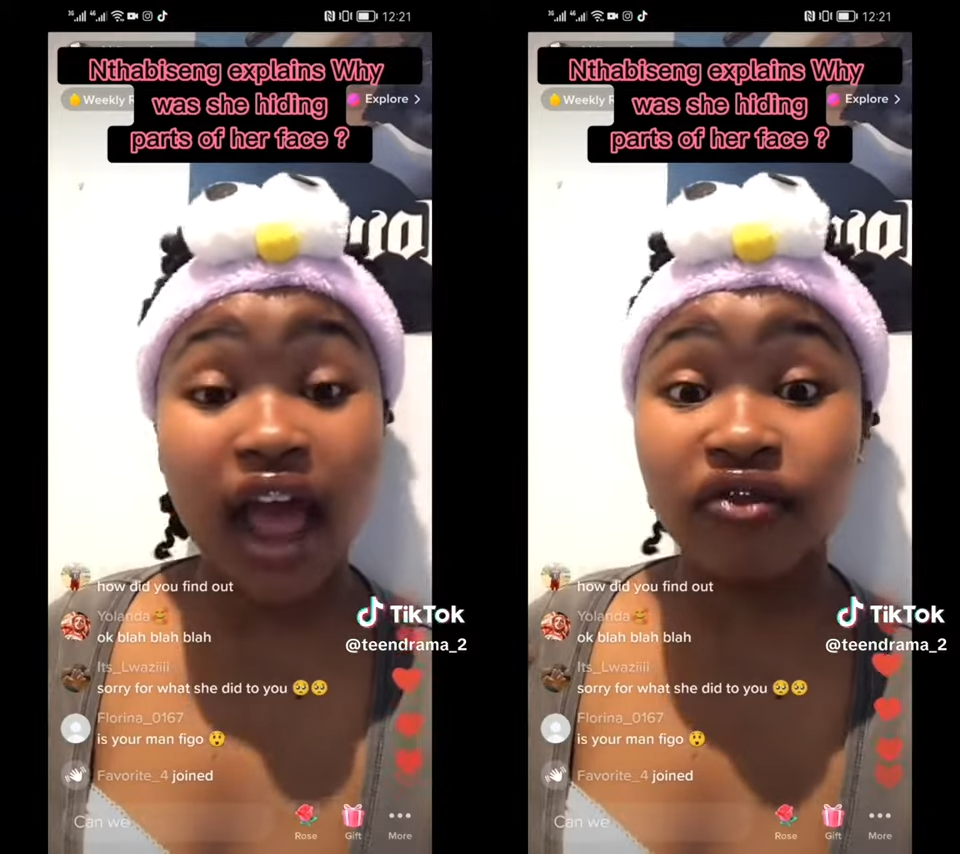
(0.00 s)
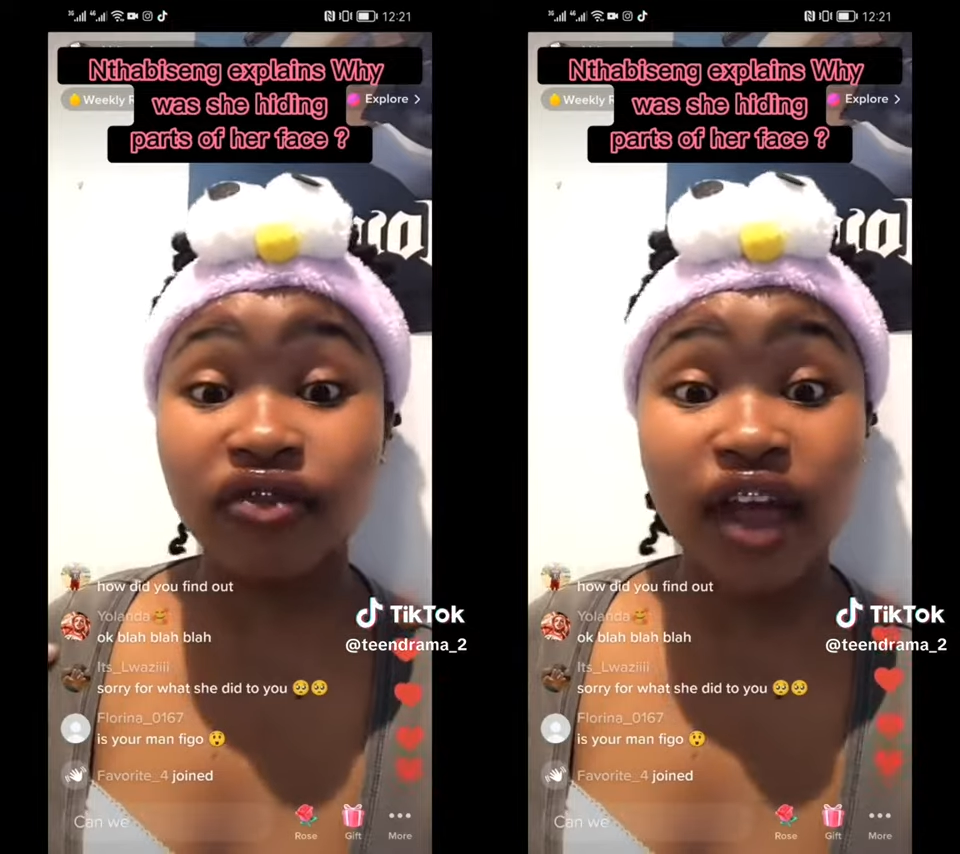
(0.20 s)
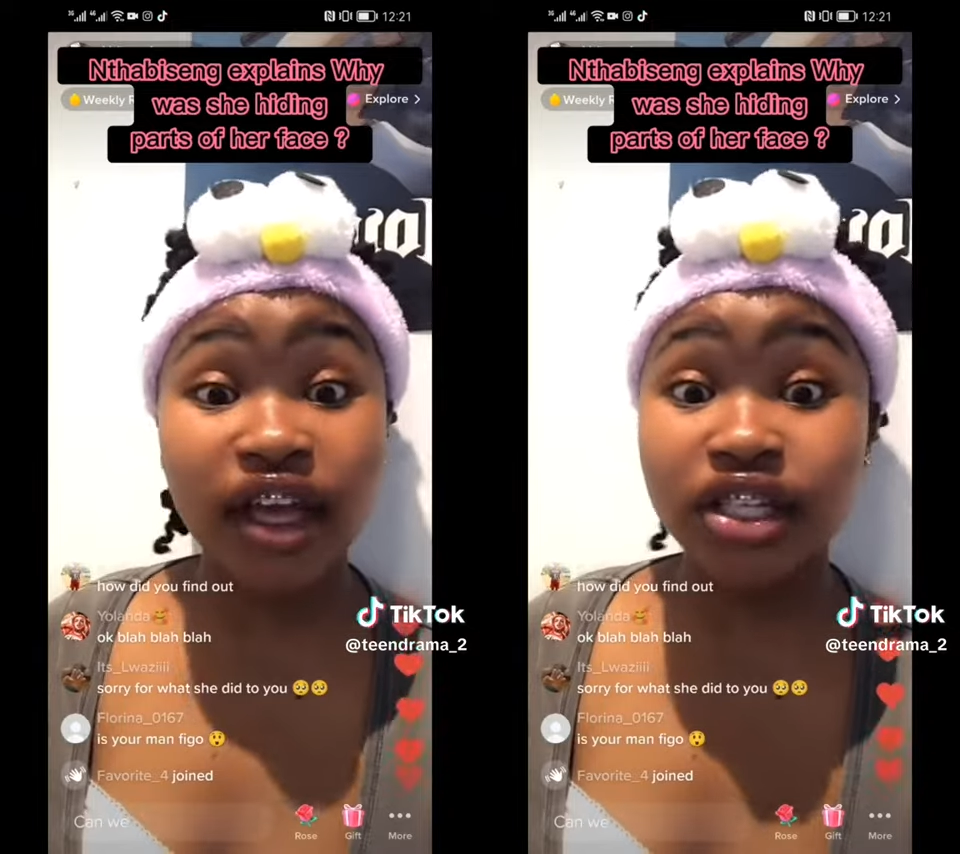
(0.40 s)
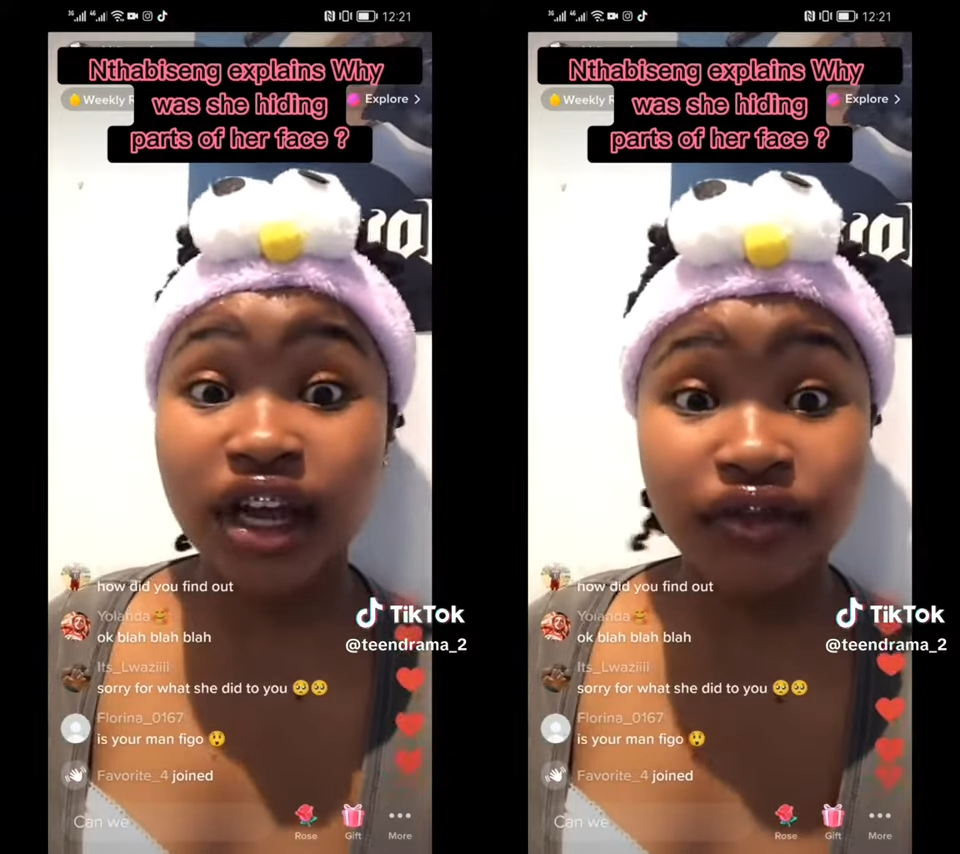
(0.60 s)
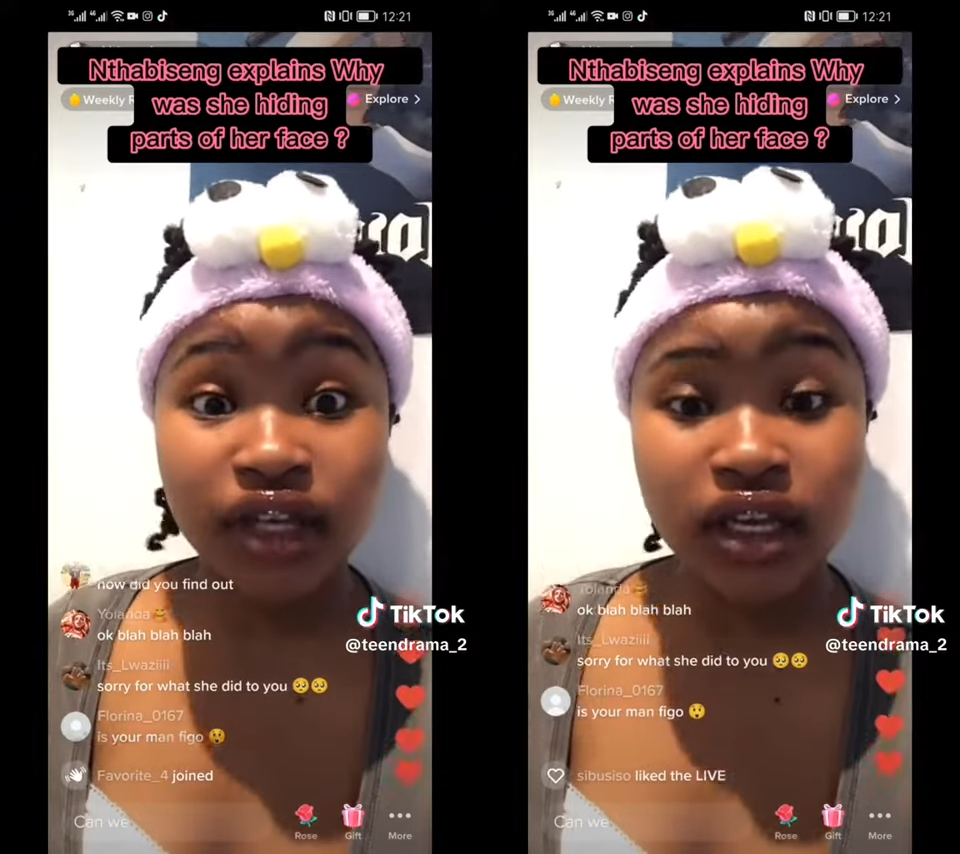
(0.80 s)
like I have
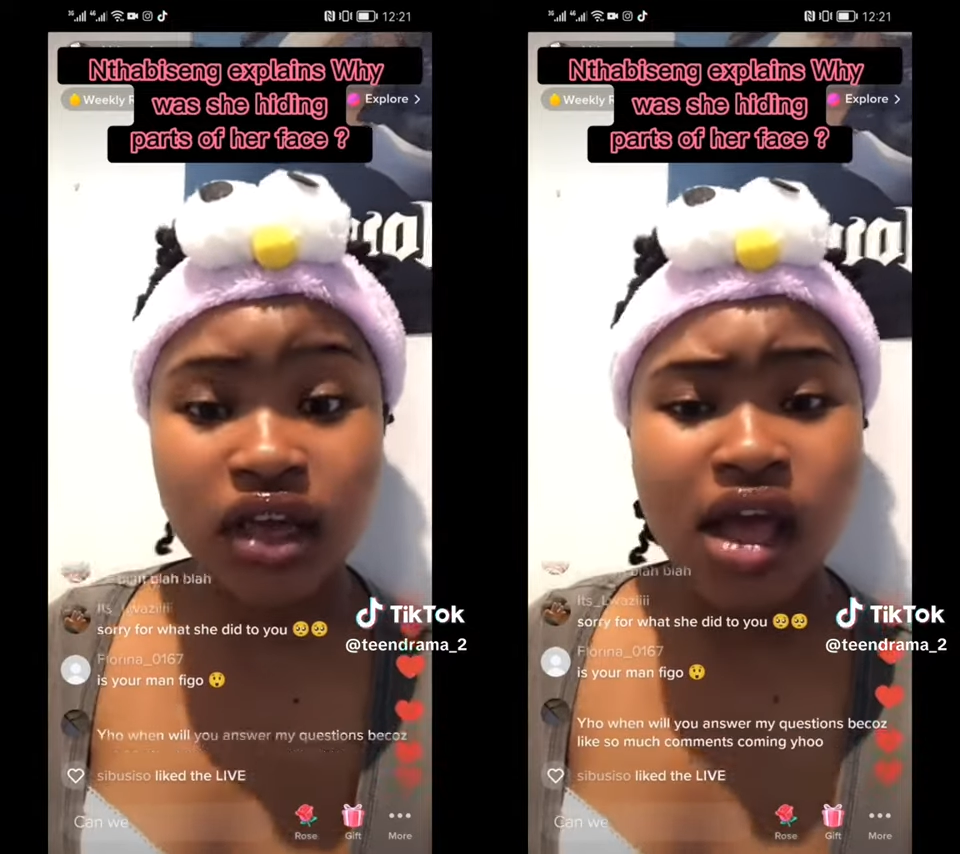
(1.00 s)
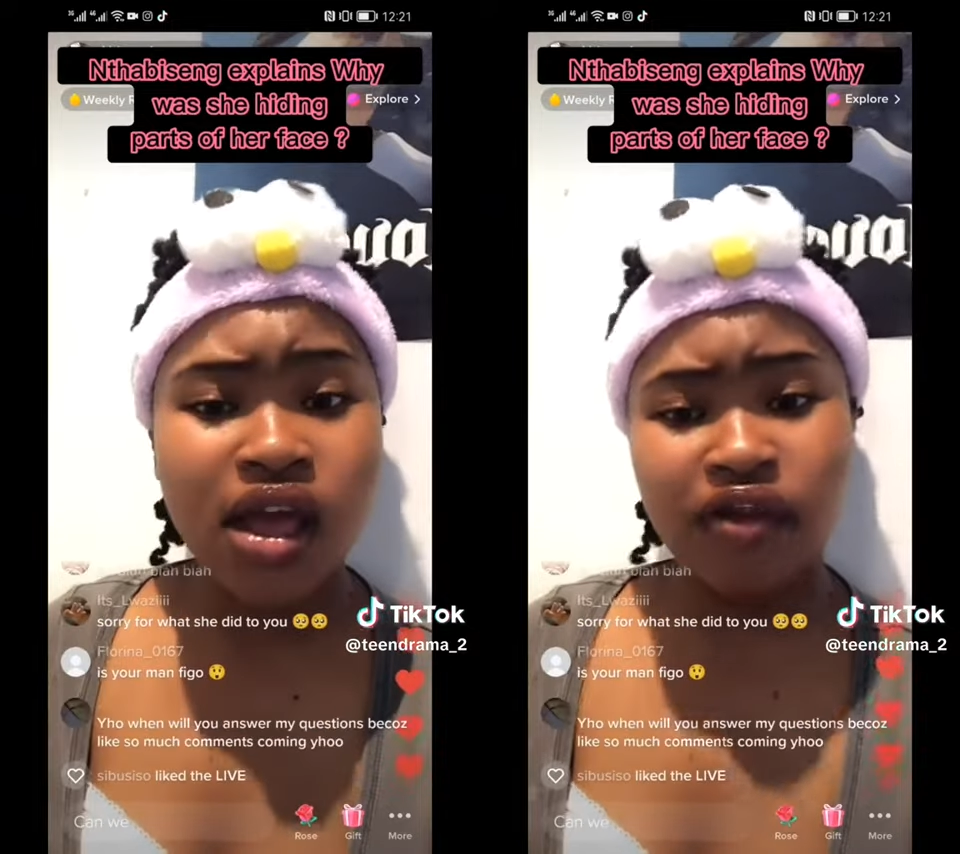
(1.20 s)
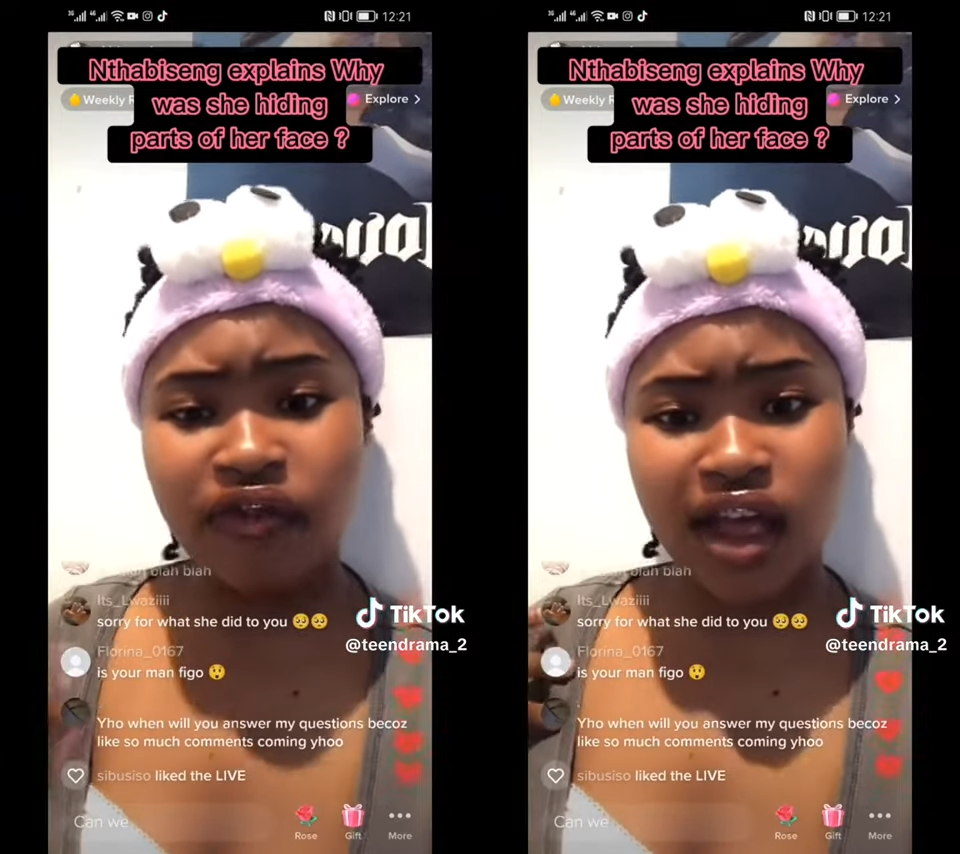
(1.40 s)
HIV.